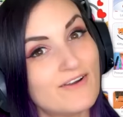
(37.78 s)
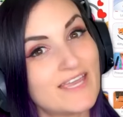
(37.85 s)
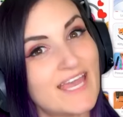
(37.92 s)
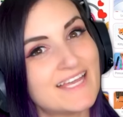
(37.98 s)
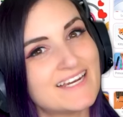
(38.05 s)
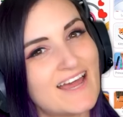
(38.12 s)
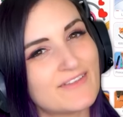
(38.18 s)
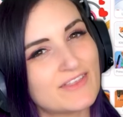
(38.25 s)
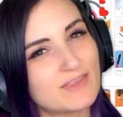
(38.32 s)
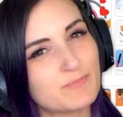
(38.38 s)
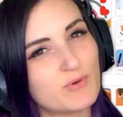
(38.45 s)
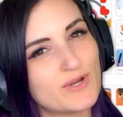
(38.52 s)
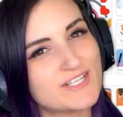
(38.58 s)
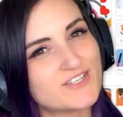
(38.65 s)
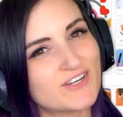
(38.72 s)
Okay, now that the
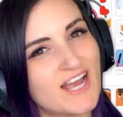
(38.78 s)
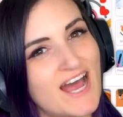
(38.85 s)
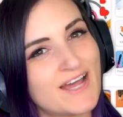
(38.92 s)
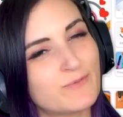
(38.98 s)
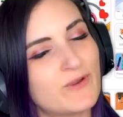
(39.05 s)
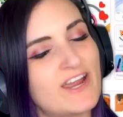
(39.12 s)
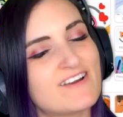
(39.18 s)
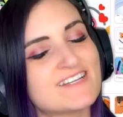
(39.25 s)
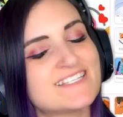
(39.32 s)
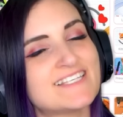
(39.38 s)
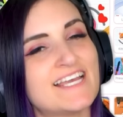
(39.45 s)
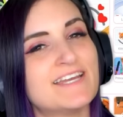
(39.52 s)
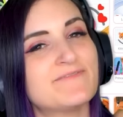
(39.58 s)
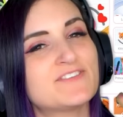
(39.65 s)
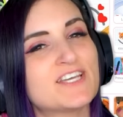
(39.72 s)
boys are gone, we are
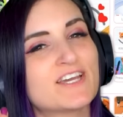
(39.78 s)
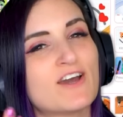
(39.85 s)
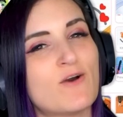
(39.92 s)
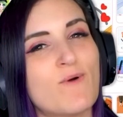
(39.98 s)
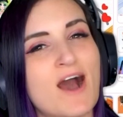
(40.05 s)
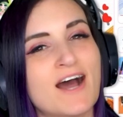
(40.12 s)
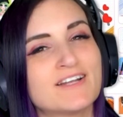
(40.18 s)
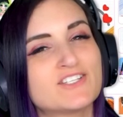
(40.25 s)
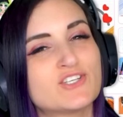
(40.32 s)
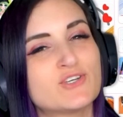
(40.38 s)
safe to go on